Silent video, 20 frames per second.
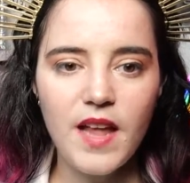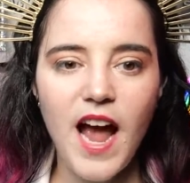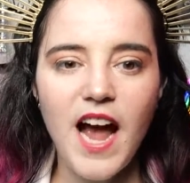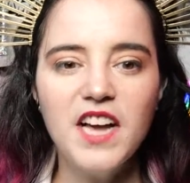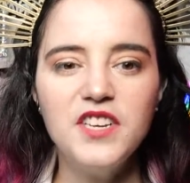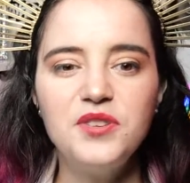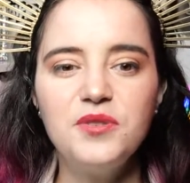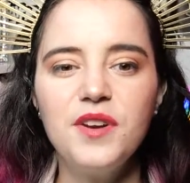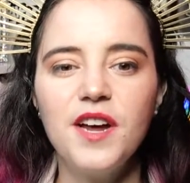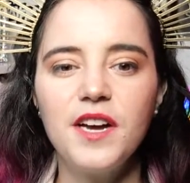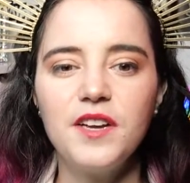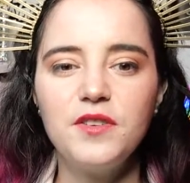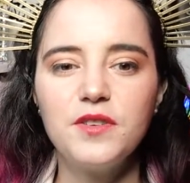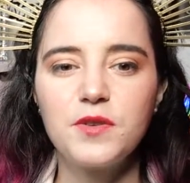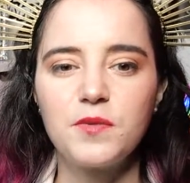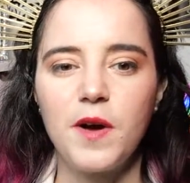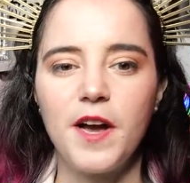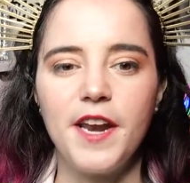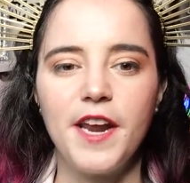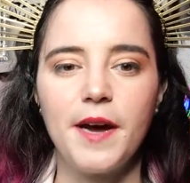I do not use
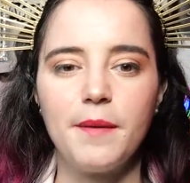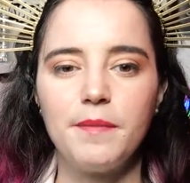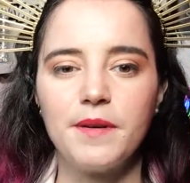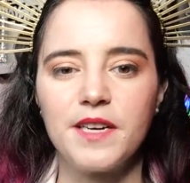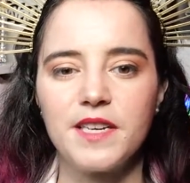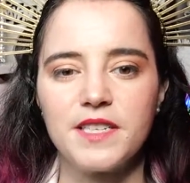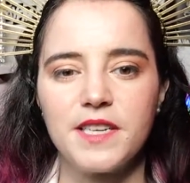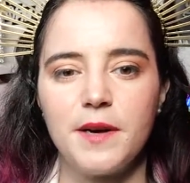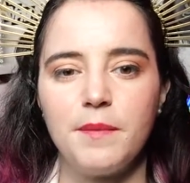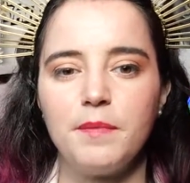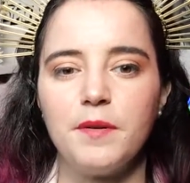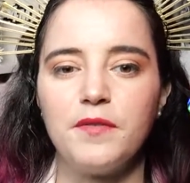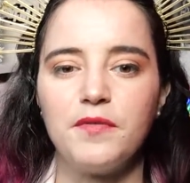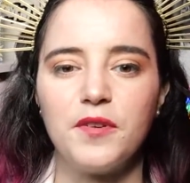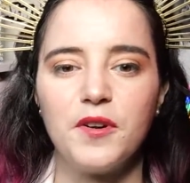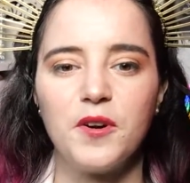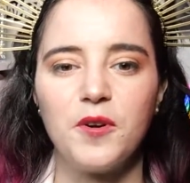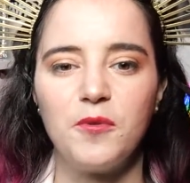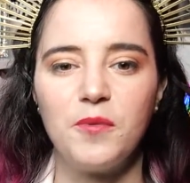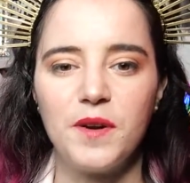YNAB because I
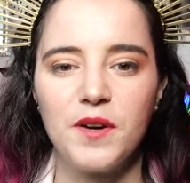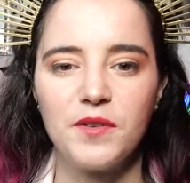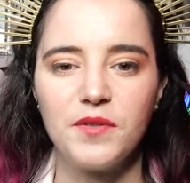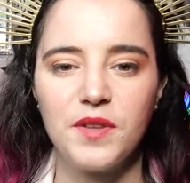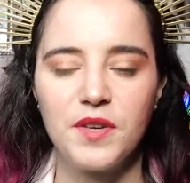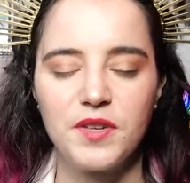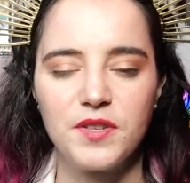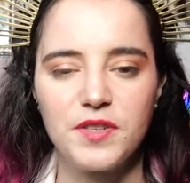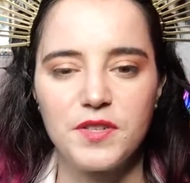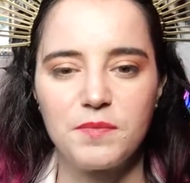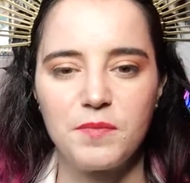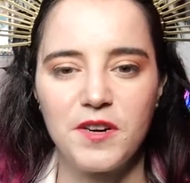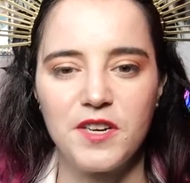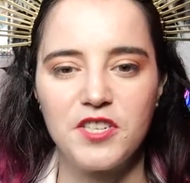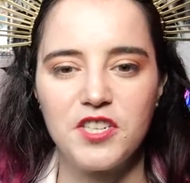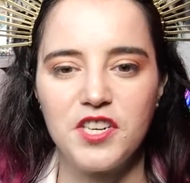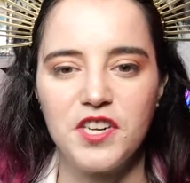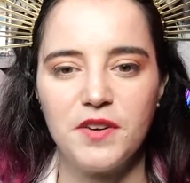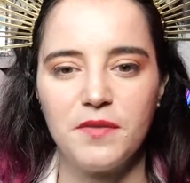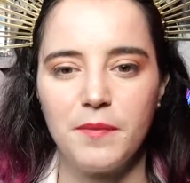prefer a weird little
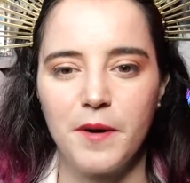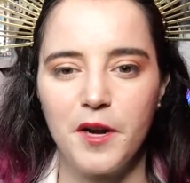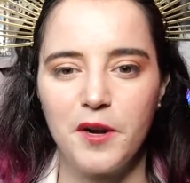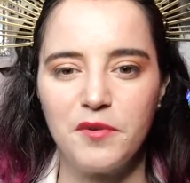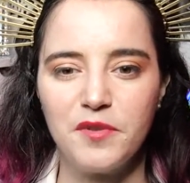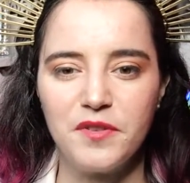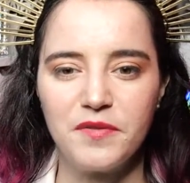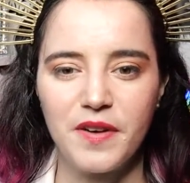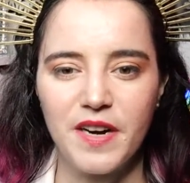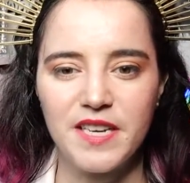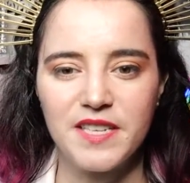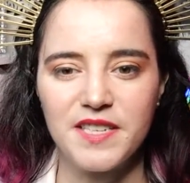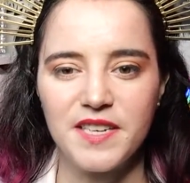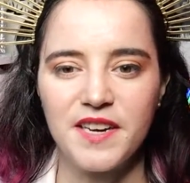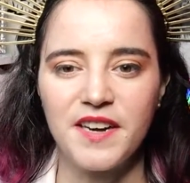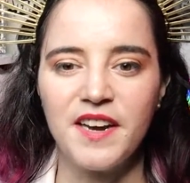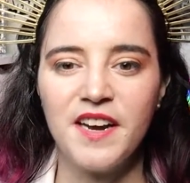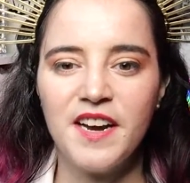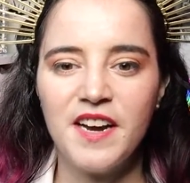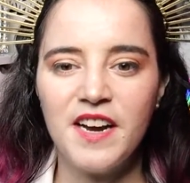spreadsheet of my own
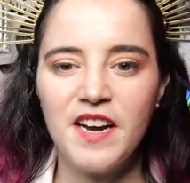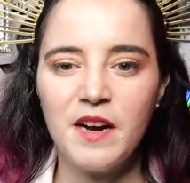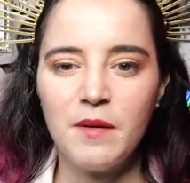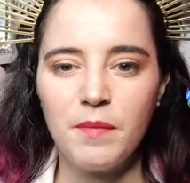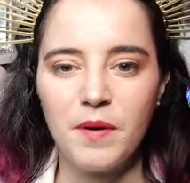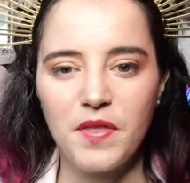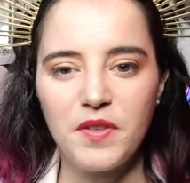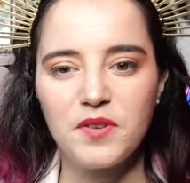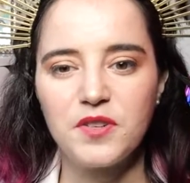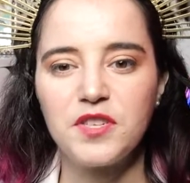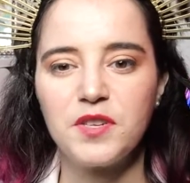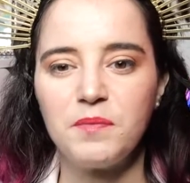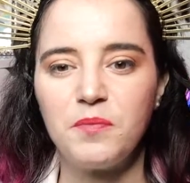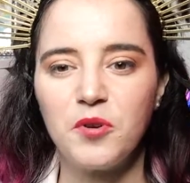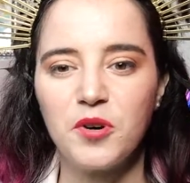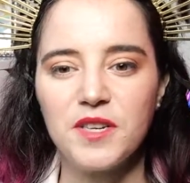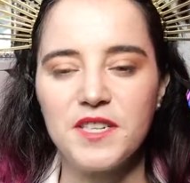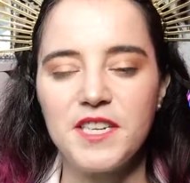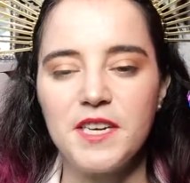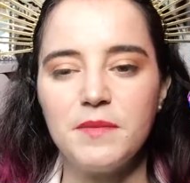devising, but their
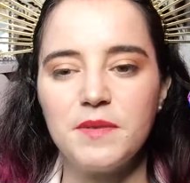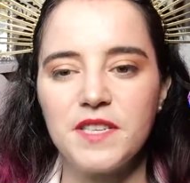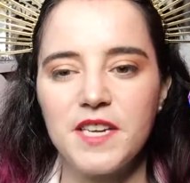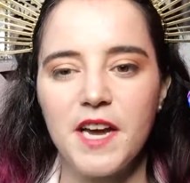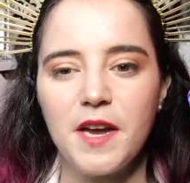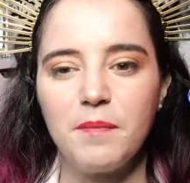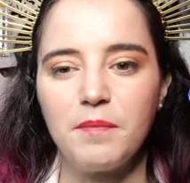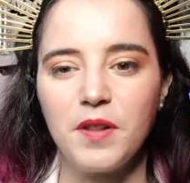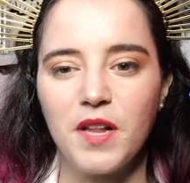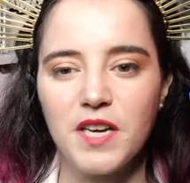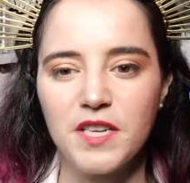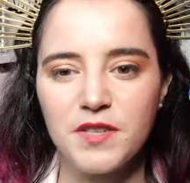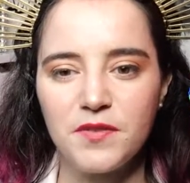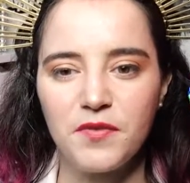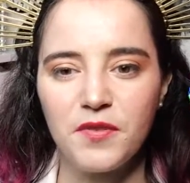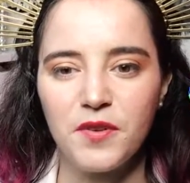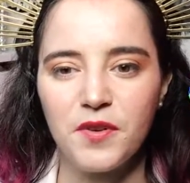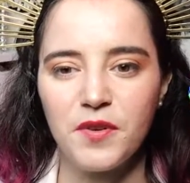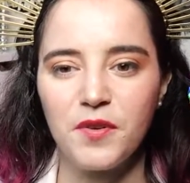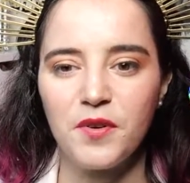support team is A+
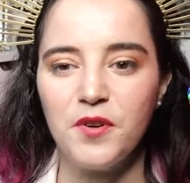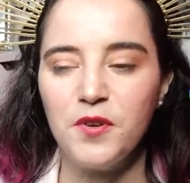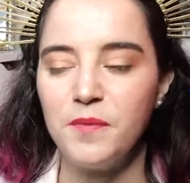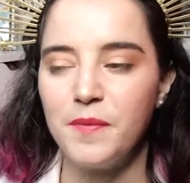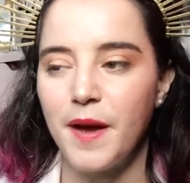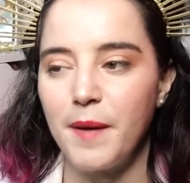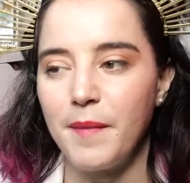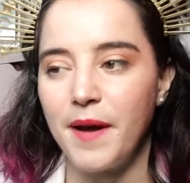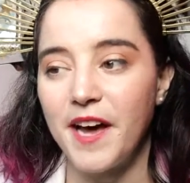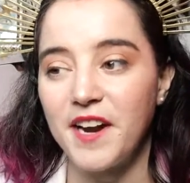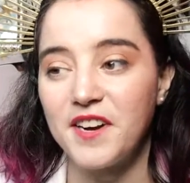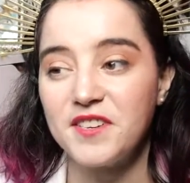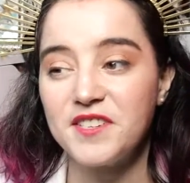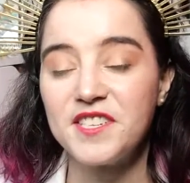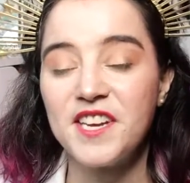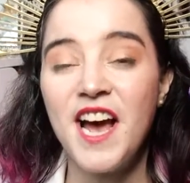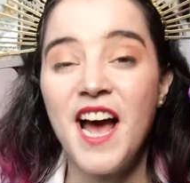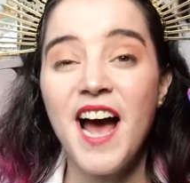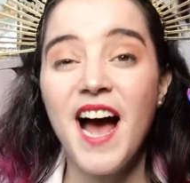for whom that matters.